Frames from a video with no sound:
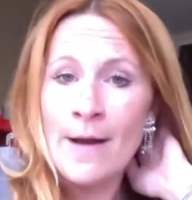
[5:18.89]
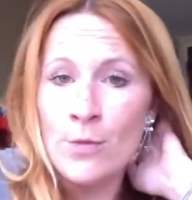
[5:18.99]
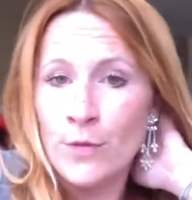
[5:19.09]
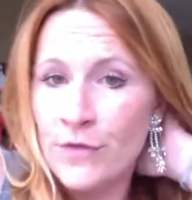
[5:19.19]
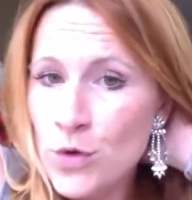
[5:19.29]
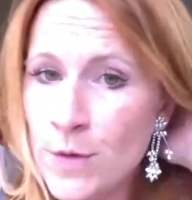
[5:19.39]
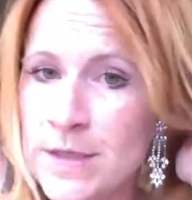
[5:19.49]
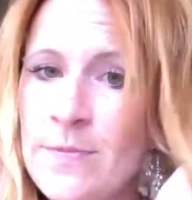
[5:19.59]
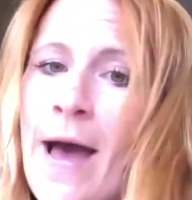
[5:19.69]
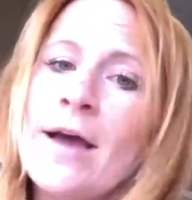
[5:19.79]
my review of
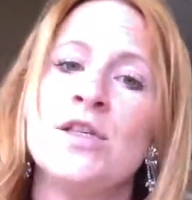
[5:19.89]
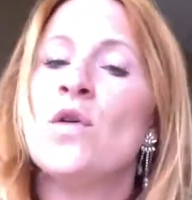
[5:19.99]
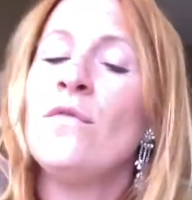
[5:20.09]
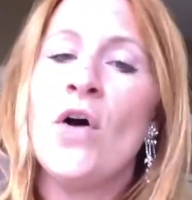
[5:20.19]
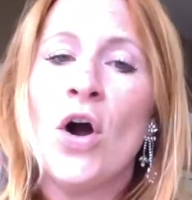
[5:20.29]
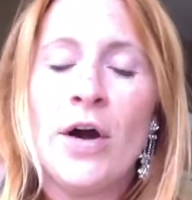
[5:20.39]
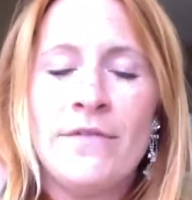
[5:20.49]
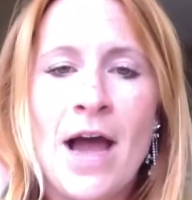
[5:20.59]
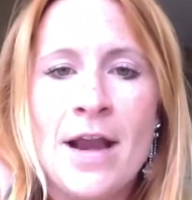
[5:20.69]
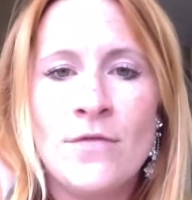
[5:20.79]
this bag so far, I've
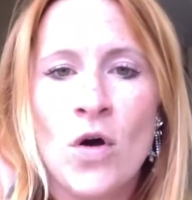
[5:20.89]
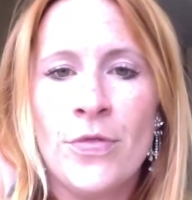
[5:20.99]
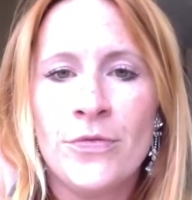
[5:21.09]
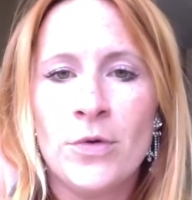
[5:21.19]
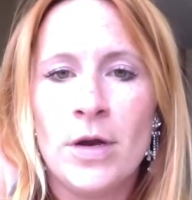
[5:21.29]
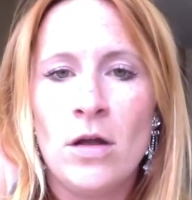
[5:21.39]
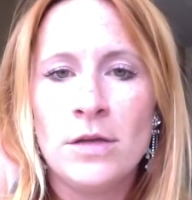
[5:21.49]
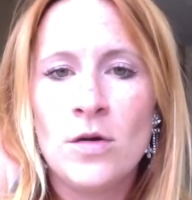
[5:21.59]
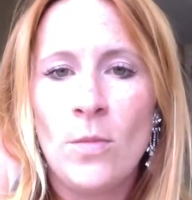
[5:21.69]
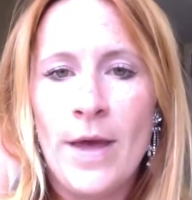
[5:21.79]
kind of gone through it a
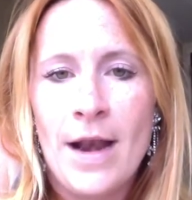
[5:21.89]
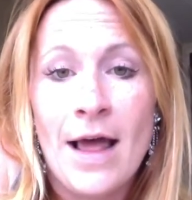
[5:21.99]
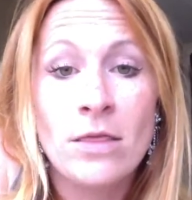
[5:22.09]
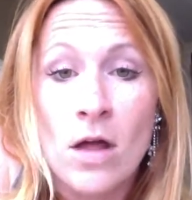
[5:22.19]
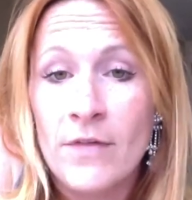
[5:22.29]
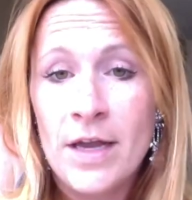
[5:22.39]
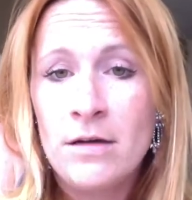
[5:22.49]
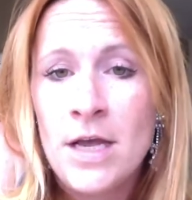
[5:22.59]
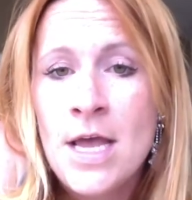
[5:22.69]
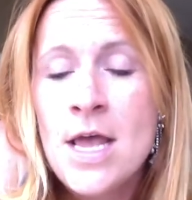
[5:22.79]
little bit. I love
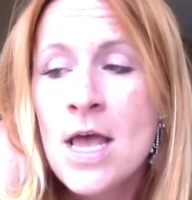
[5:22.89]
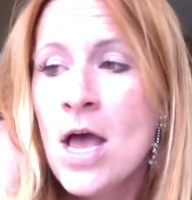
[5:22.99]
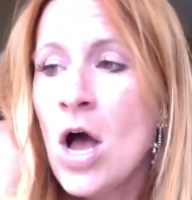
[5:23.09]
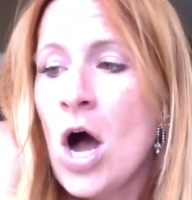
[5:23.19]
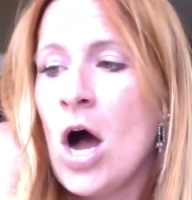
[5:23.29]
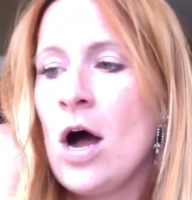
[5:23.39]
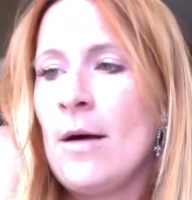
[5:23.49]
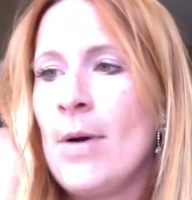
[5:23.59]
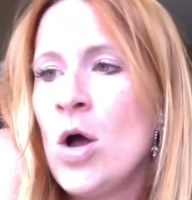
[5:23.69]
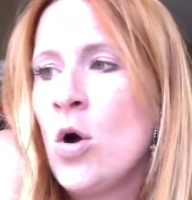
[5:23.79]
it.
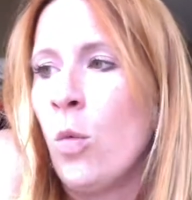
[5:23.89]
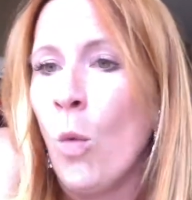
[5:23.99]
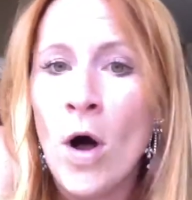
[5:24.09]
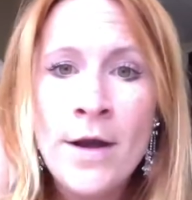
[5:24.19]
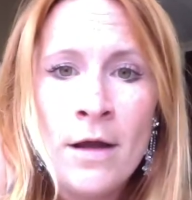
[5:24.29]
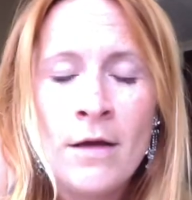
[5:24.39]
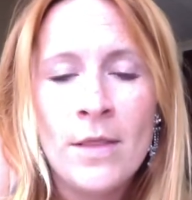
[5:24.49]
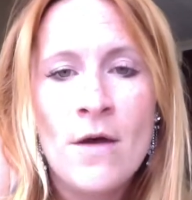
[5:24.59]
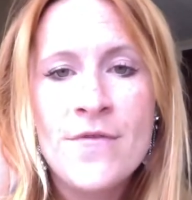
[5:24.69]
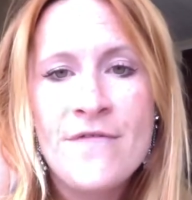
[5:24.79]
One, I
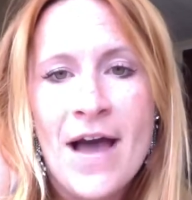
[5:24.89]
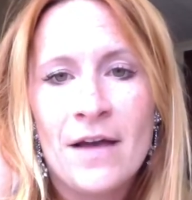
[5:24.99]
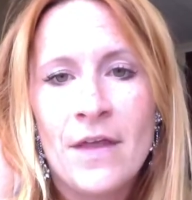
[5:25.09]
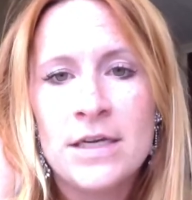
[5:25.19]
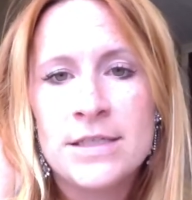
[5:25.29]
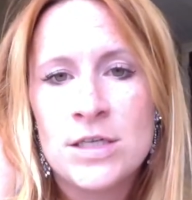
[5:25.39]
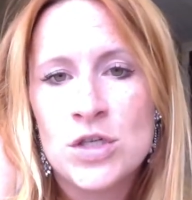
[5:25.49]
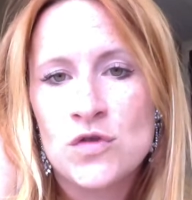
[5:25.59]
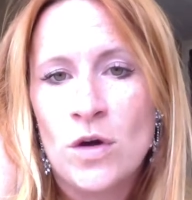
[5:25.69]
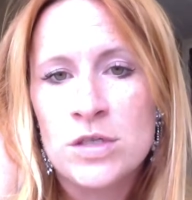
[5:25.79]
love the fact that it's
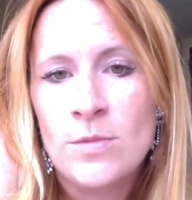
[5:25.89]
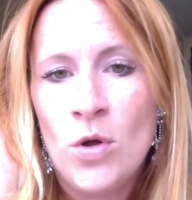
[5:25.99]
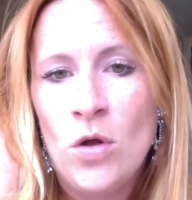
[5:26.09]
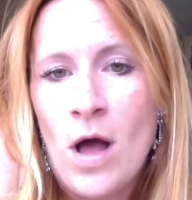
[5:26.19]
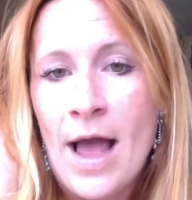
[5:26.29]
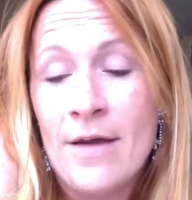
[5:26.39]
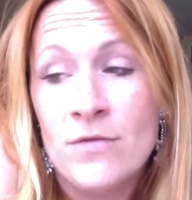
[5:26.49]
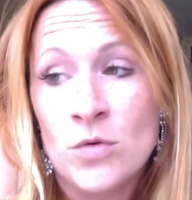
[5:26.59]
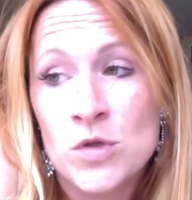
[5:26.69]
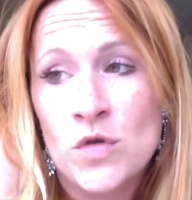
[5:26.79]
indestructible. I have
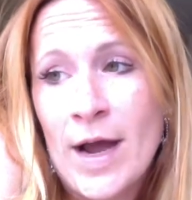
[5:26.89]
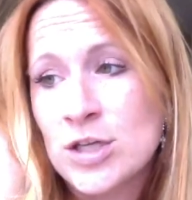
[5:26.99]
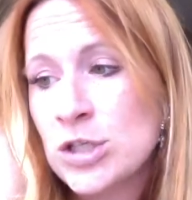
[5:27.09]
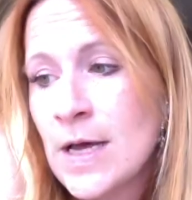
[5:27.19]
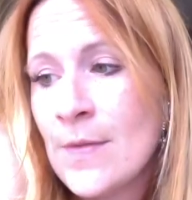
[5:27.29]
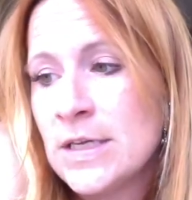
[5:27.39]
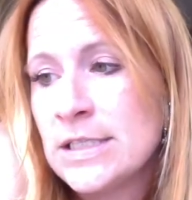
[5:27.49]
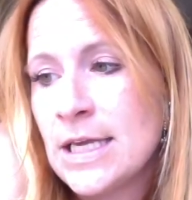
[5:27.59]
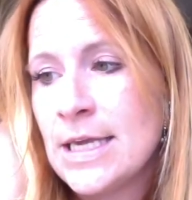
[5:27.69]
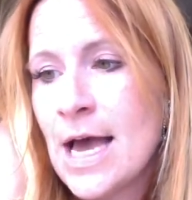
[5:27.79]
no scratches on this
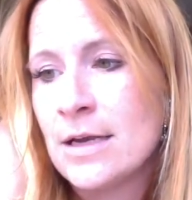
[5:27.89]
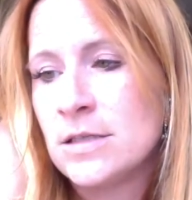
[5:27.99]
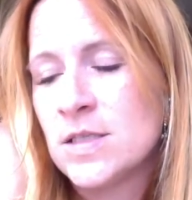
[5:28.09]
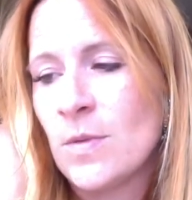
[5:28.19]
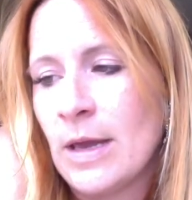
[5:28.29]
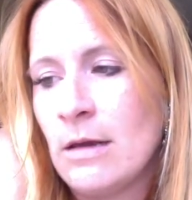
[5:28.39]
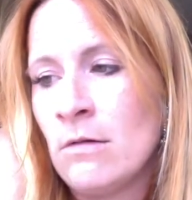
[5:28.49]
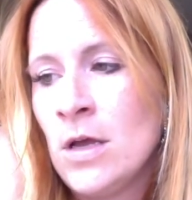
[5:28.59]
thing yet, despite